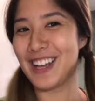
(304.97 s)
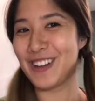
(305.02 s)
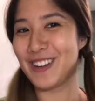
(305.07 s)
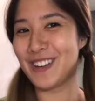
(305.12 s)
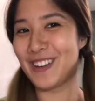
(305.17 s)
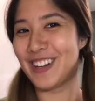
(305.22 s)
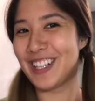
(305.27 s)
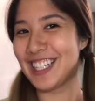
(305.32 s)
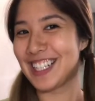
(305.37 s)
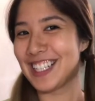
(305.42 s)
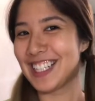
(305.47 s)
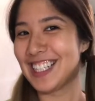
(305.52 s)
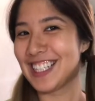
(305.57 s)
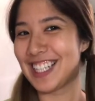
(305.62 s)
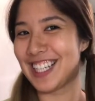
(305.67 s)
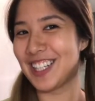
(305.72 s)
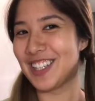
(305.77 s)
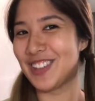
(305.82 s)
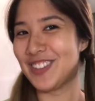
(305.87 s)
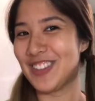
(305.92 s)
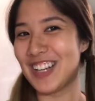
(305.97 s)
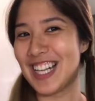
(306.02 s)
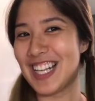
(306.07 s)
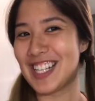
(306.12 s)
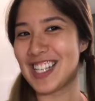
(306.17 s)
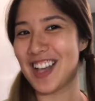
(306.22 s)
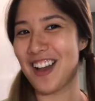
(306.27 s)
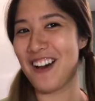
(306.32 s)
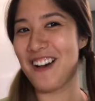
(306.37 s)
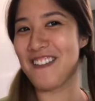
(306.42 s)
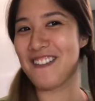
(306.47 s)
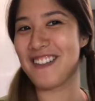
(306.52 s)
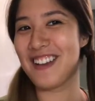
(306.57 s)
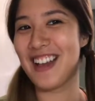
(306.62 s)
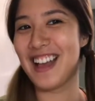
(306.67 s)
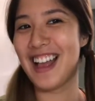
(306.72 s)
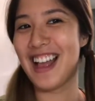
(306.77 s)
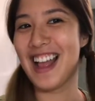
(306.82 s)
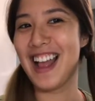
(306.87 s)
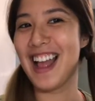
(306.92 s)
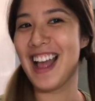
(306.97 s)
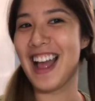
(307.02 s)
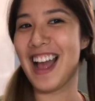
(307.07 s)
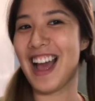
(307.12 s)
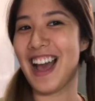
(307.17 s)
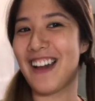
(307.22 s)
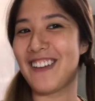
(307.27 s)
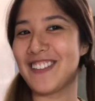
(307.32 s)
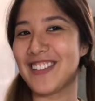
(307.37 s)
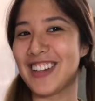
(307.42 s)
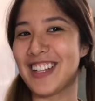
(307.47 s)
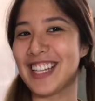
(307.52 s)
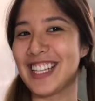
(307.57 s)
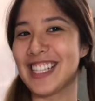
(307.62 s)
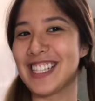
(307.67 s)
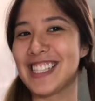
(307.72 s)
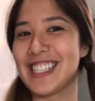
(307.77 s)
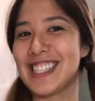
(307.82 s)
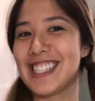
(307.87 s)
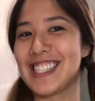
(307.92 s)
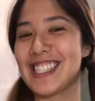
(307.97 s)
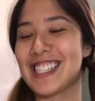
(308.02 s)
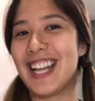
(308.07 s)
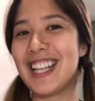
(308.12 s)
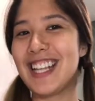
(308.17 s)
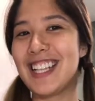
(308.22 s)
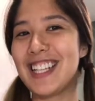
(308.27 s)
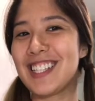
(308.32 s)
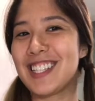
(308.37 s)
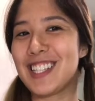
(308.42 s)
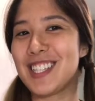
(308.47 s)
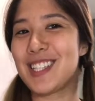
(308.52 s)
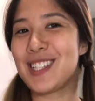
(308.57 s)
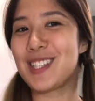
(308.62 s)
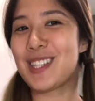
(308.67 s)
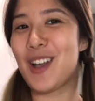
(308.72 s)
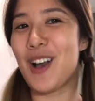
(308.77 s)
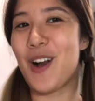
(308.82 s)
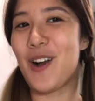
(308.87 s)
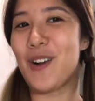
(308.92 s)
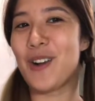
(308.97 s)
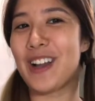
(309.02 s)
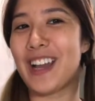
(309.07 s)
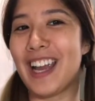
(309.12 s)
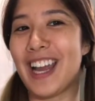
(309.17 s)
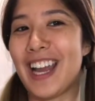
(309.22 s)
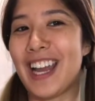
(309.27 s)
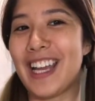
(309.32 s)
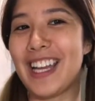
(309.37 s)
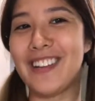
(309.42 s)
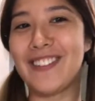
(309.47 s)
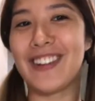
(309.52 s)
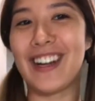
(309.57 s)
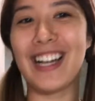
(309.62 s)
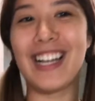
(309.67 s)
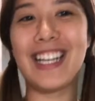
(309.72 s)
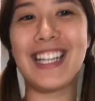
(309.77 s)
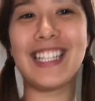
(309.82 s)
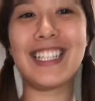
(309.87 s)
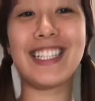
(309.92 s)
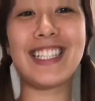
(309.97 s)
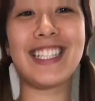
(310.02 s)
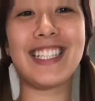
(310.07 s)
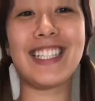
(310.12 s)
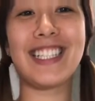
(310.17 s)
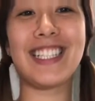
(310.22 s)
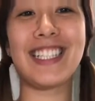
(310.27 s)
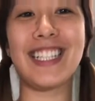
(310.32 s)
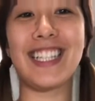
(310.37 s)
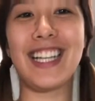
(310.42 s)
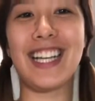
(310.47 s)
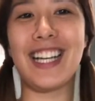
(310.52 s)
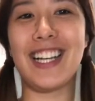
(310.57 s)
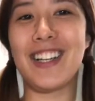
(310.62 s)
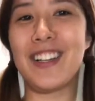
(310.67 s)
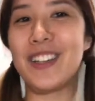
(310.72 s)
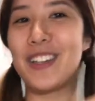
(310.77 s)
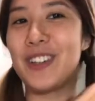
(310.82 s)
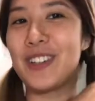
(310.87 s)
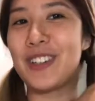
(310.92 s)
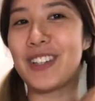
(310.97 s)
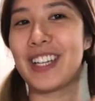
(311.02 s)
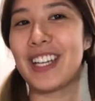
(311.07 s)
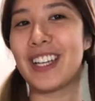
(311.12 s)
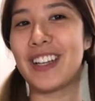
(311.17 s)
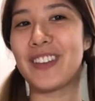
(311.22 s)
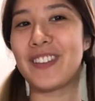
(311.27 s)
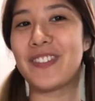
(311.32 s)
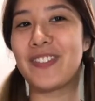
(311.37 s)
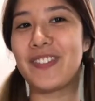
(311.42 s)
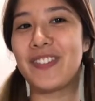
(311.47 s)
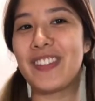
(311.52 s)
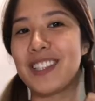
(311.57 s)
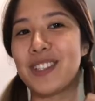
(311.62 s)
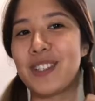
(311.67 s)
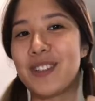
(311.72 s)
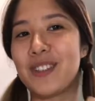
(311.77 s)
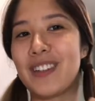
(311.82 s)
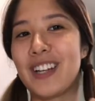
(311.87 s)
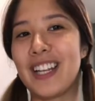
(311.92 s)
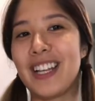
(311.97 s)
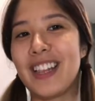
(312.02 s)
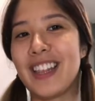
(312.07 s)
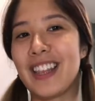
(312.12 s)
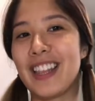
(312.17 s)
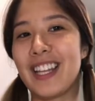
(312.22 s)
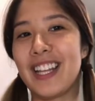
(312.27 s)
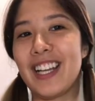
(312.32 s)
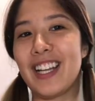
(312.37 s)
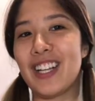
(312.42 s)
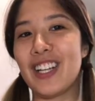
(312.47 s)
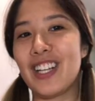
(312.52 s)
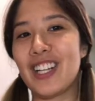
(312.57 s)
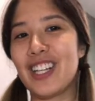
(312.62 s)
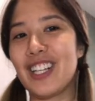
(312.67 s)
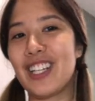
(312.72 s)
don't want to kill myself after this. I think this is okay, right? Yeah, okay. So right there.